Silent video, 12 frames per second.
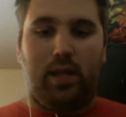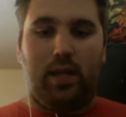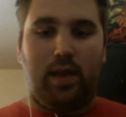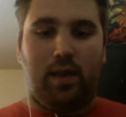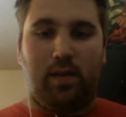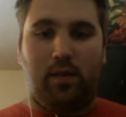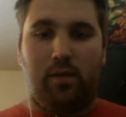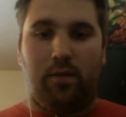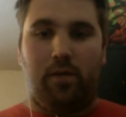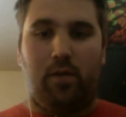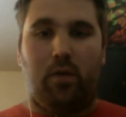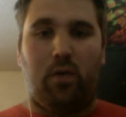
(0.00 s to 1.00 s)
Thank you
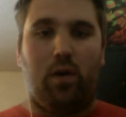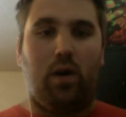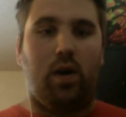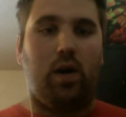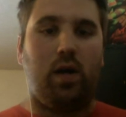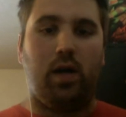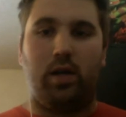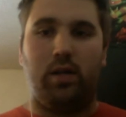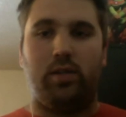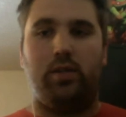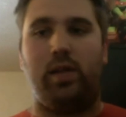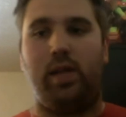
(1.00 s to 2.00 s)
for
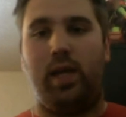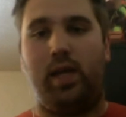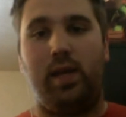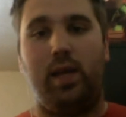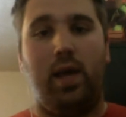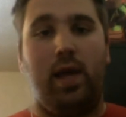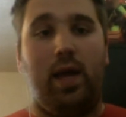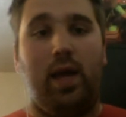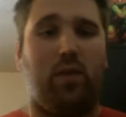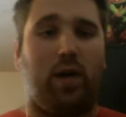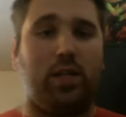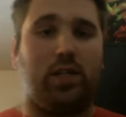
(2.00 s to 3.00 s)
tuning in. If
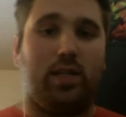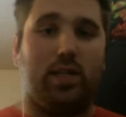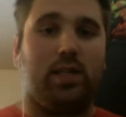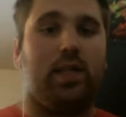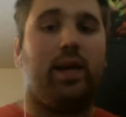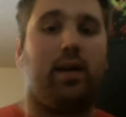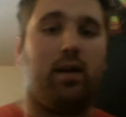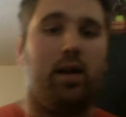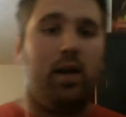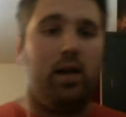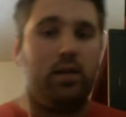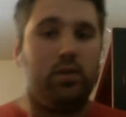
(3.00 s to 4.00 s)
you're watching this later,
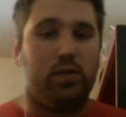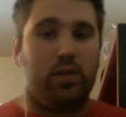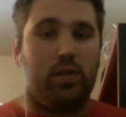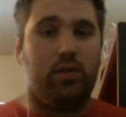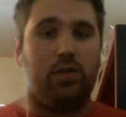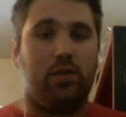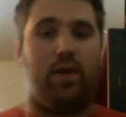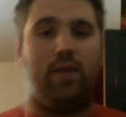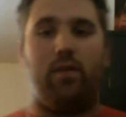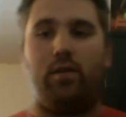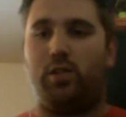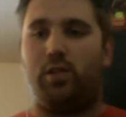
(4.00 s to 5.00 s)
do us a huge
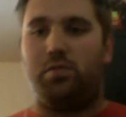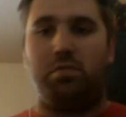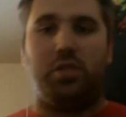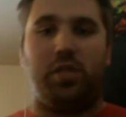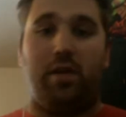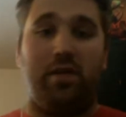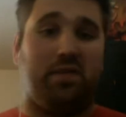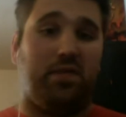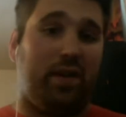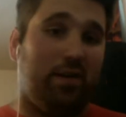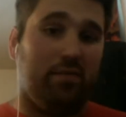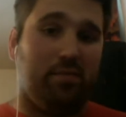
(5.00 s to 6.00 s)
favor. Just share this
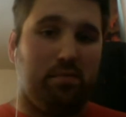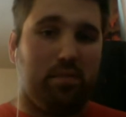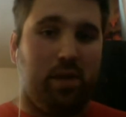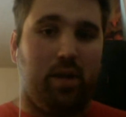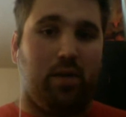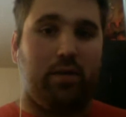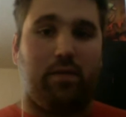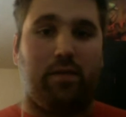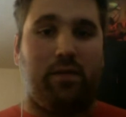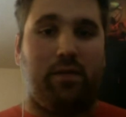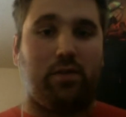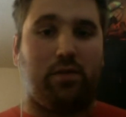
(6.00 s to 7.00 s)
video, on your
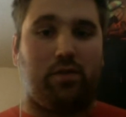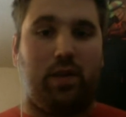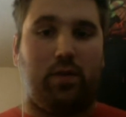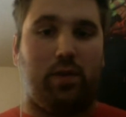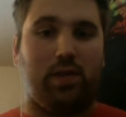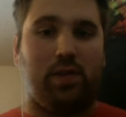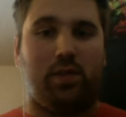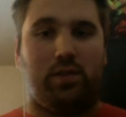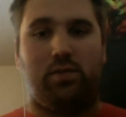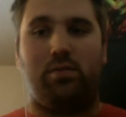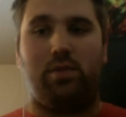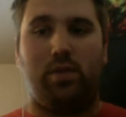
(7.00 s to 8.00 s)
favorite social network, since
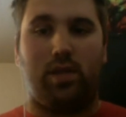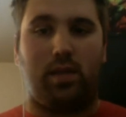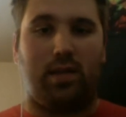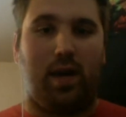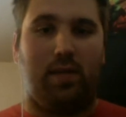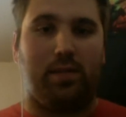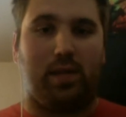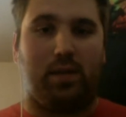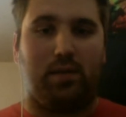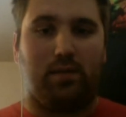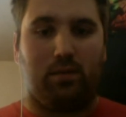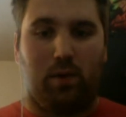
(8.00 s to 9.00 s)
you took the time
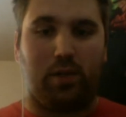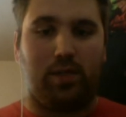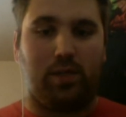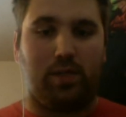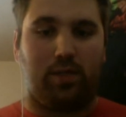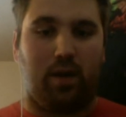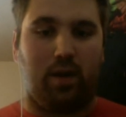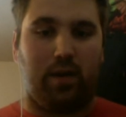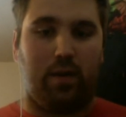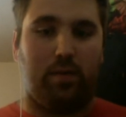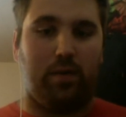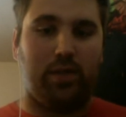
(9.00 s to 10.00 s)
to watch it this far.
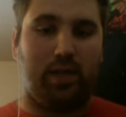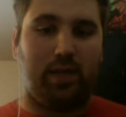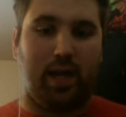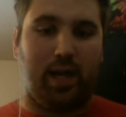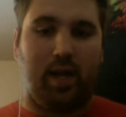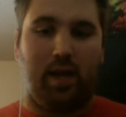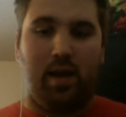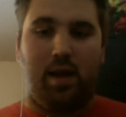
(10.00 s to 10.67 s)
We'd appreciate that.